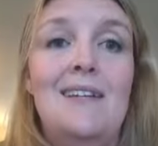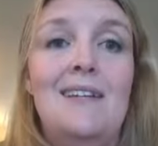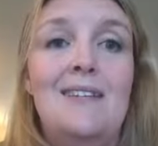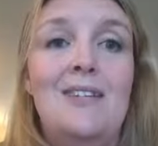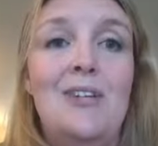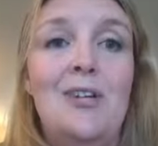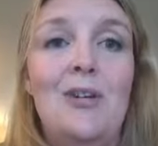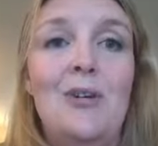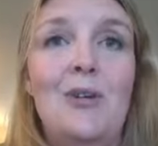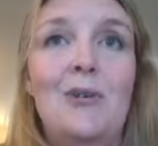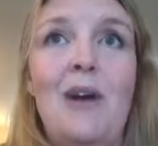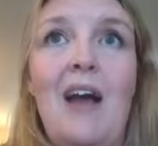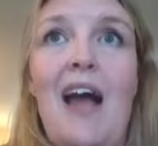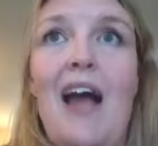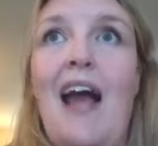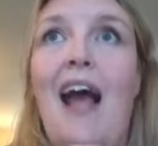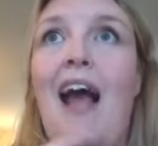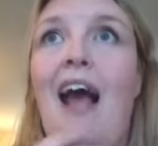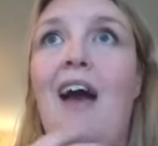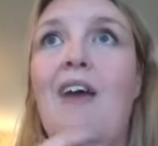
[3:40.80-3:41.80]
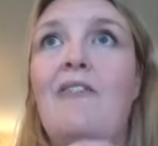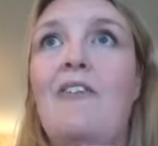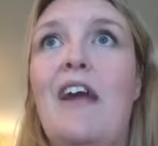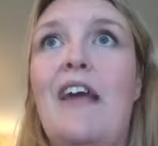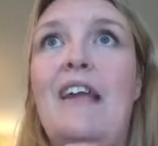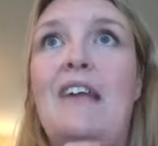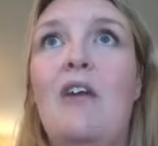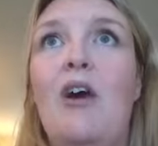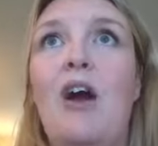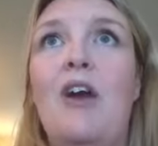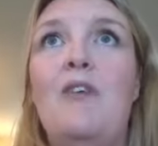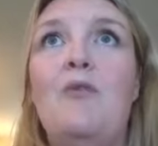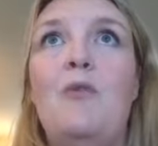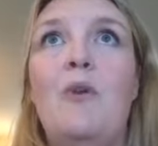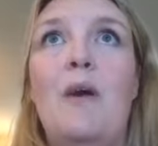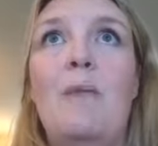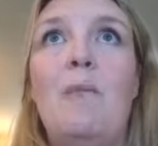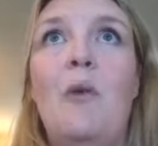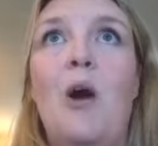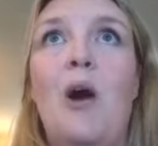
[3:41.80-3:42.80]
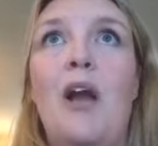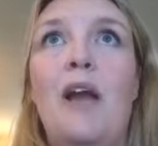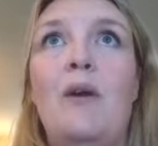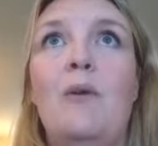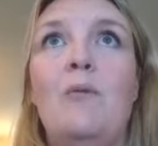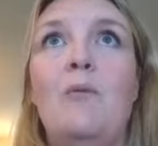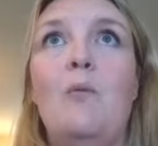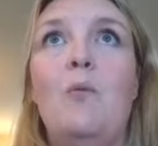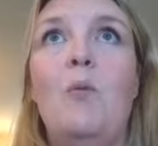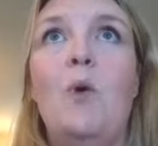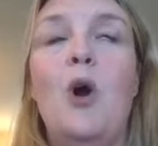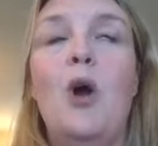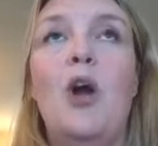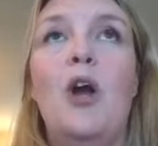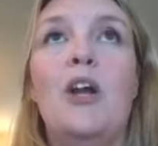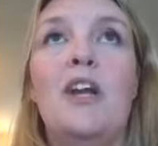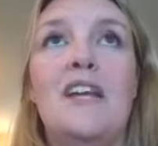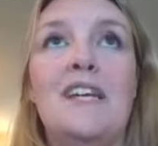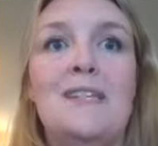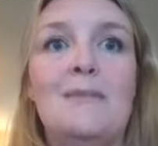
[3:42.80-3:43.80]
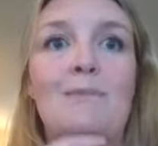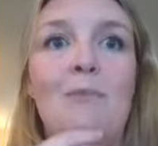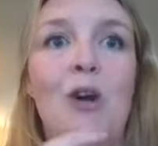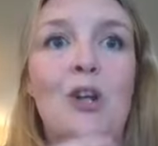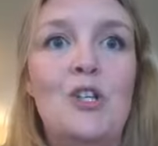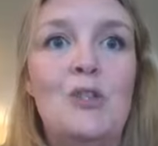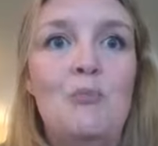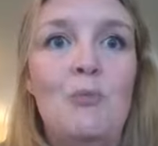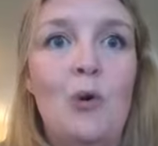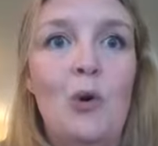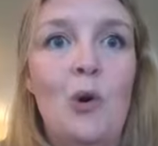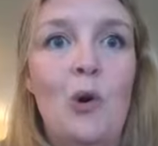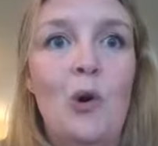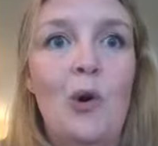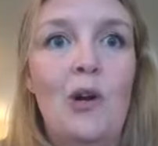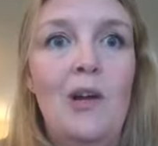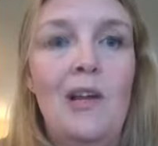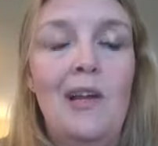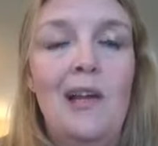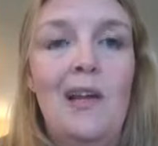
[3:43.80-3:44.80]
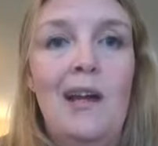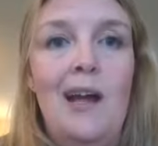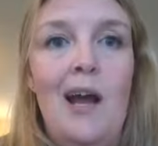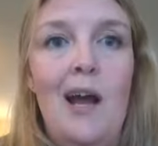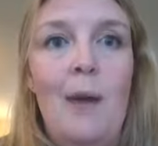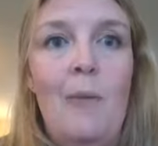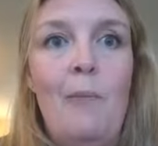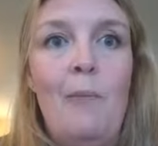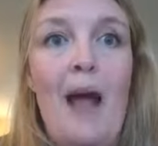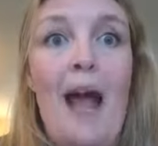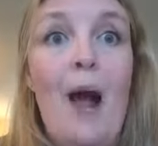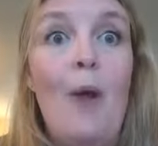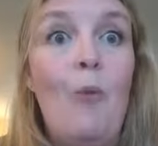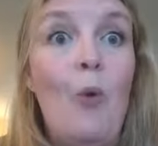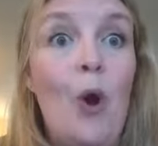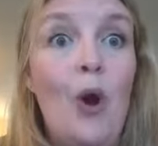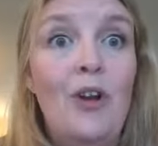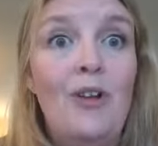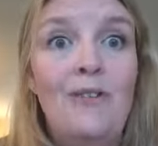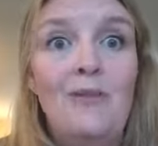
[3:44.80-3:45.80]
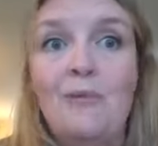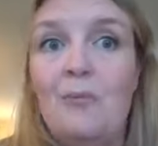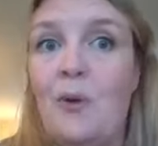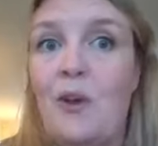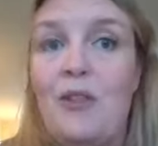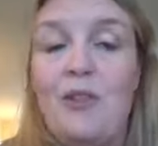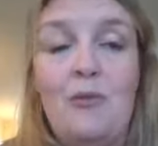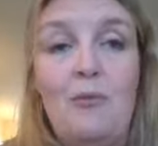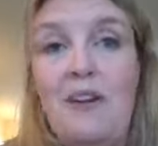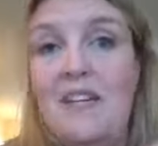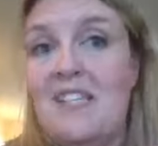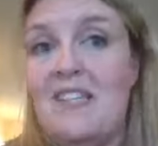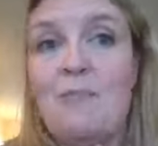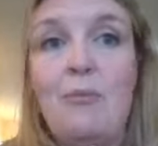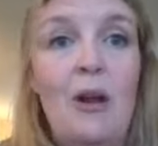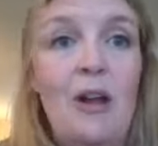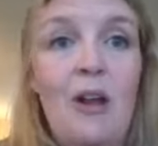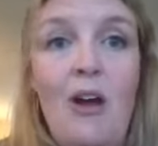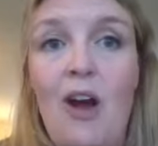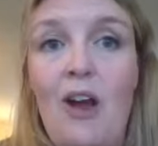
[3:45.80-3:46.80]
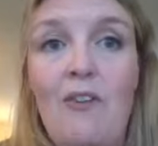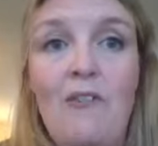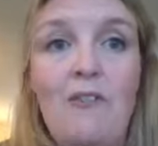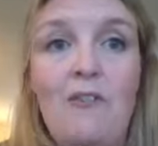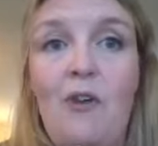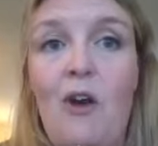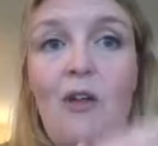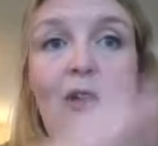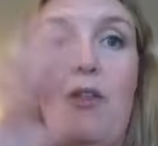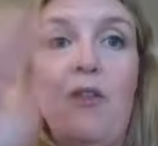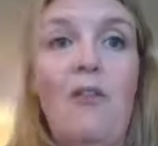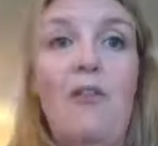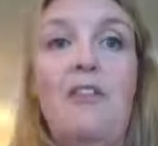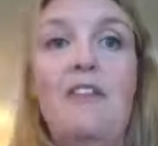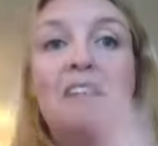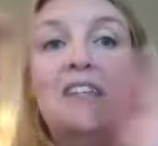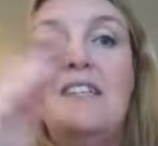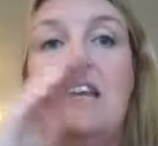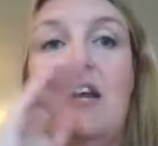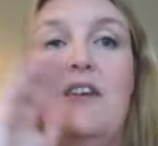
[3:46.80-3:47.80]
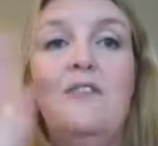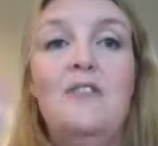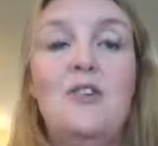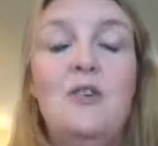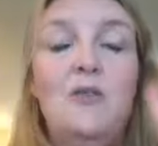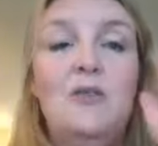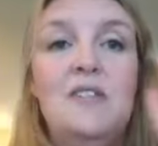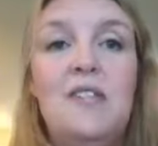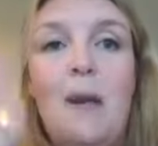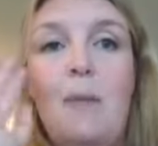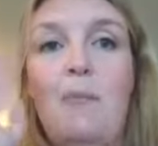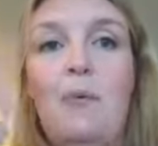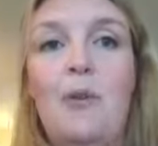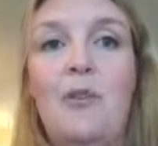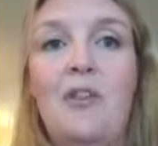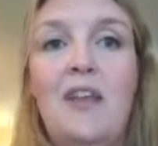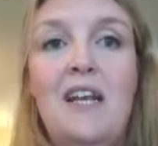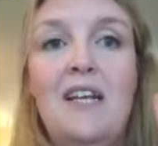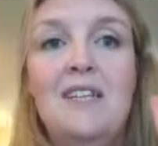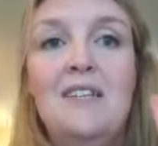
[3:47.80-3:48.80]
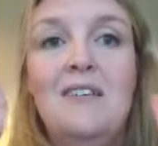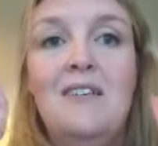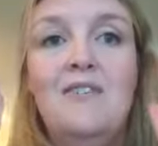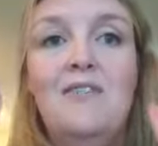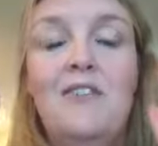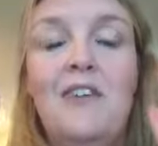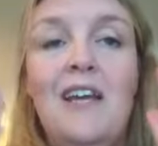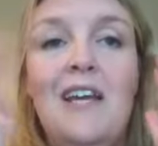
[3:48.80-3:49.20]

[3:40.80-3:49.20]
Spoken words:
to have a life where my work is much more at one with the rest of my life, rather than these kind of two separate things of,